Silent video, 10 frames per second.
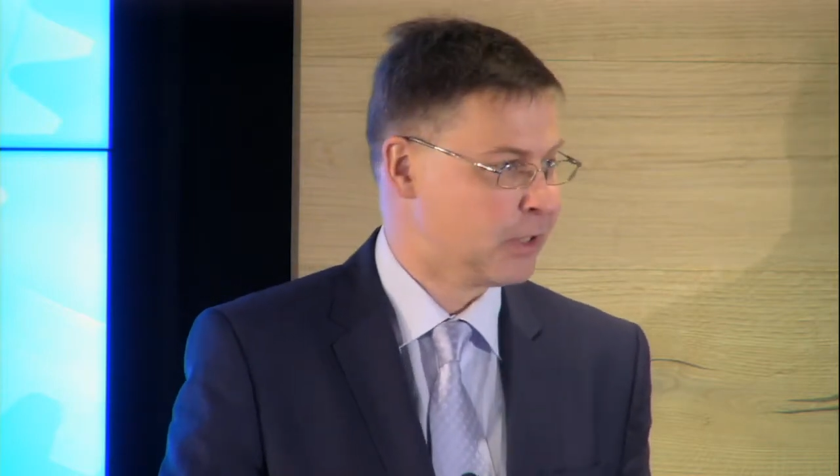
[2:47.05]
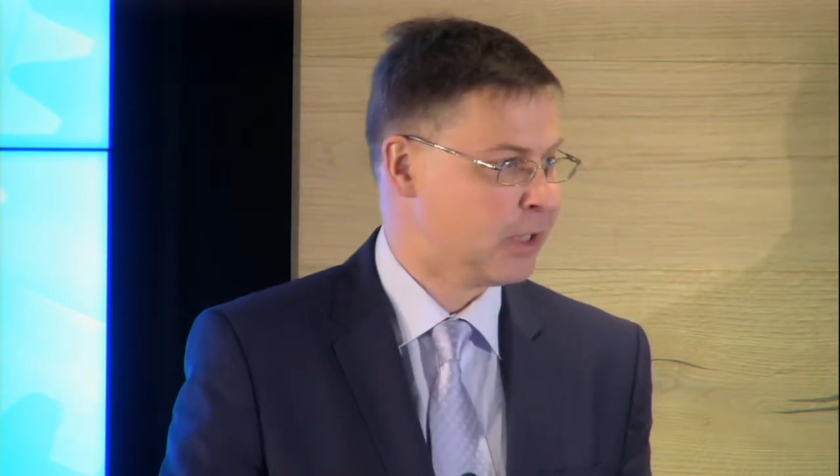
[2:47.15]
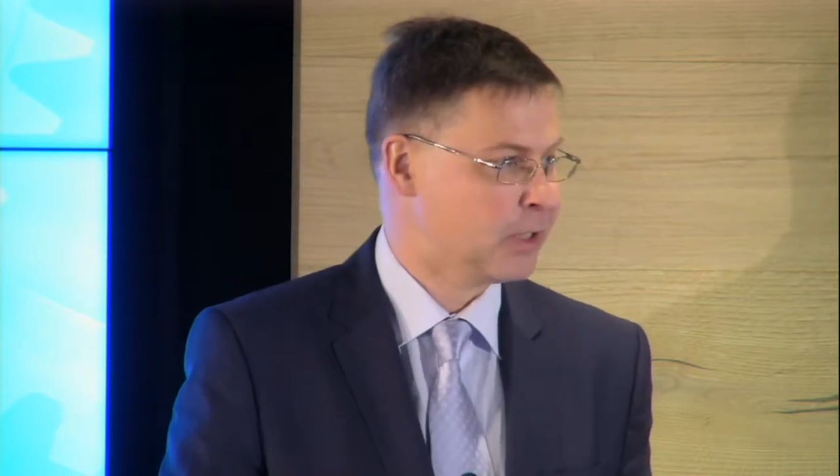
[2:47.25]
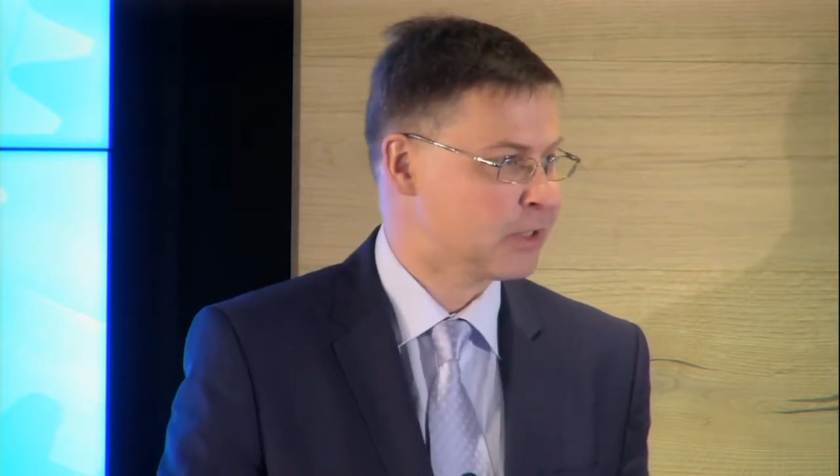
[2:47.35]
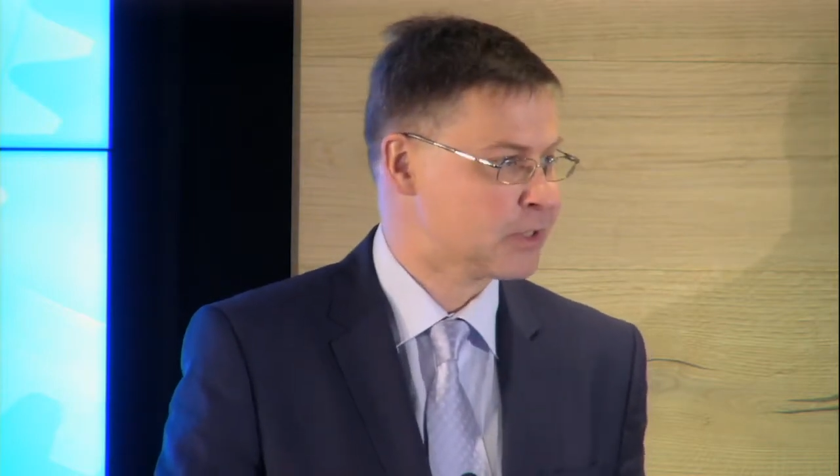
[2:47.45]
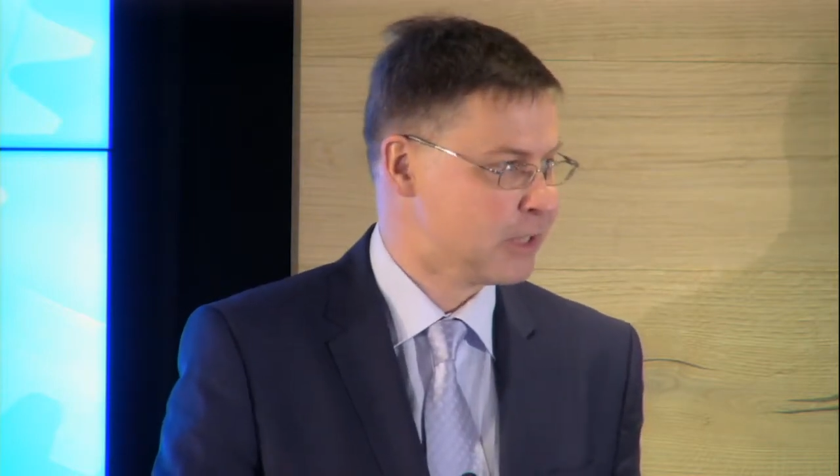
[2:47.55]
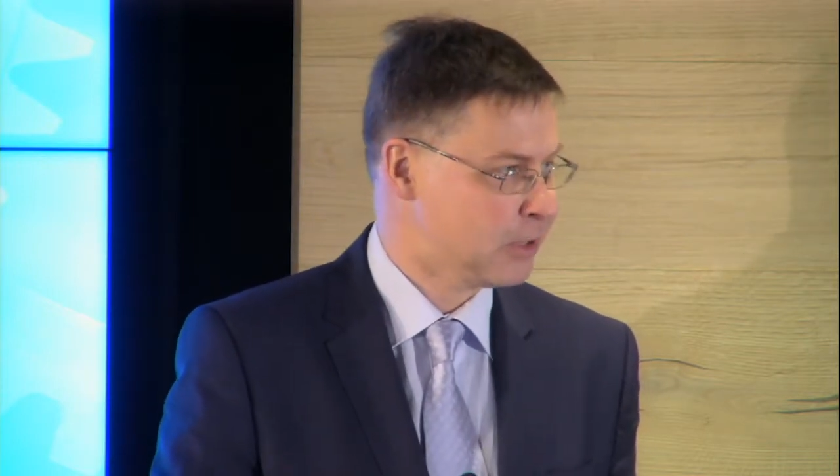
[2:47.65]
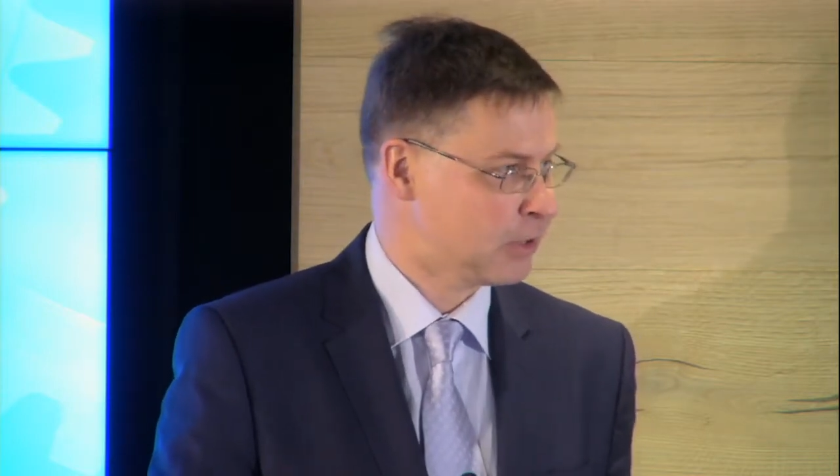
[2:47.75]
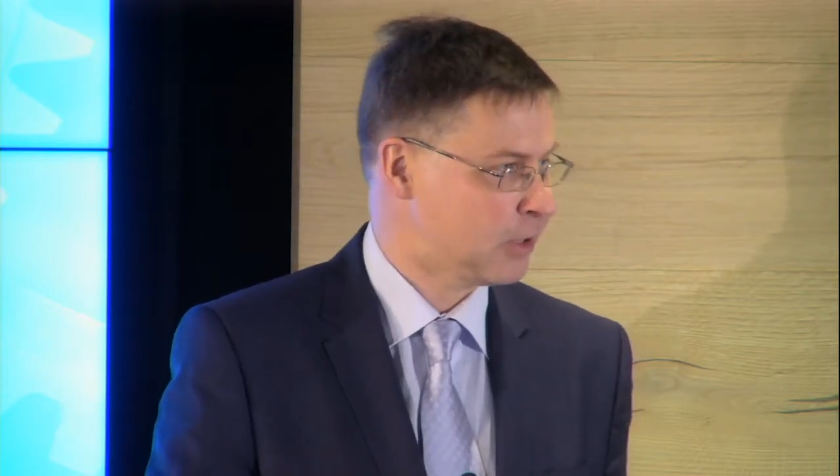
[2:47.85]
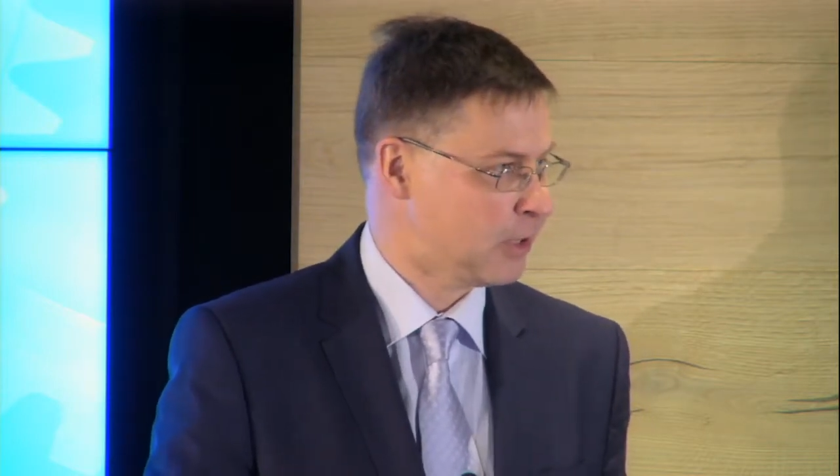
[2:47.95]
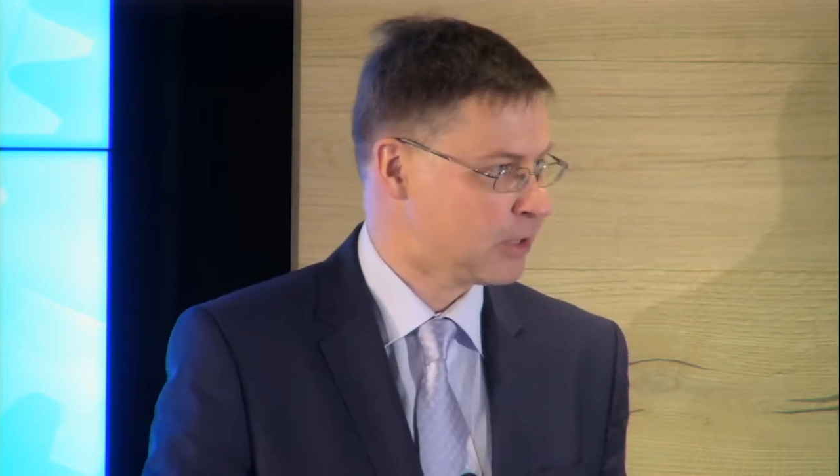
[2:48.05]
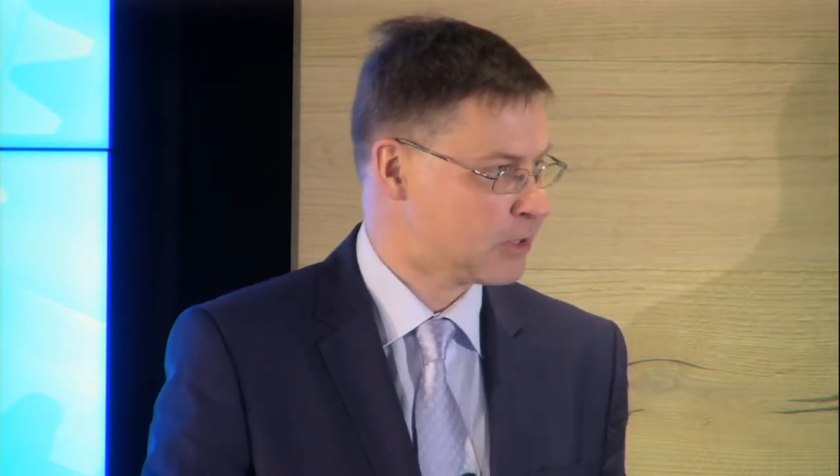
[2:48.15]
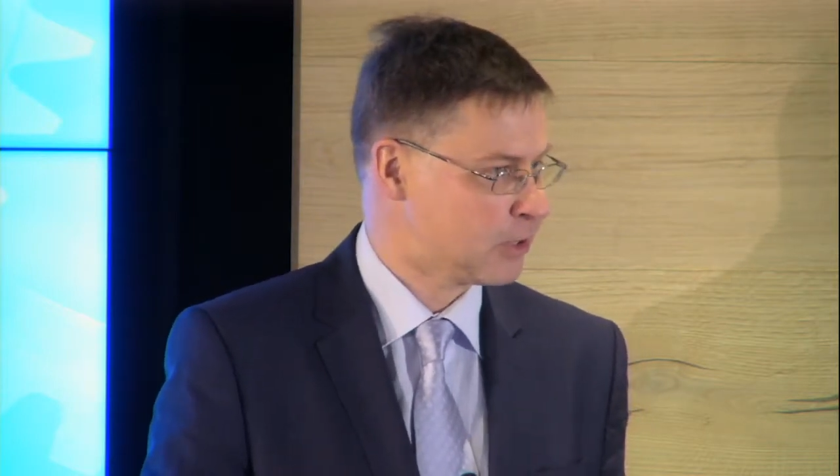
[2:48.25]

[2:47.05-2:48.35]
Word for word: and standardized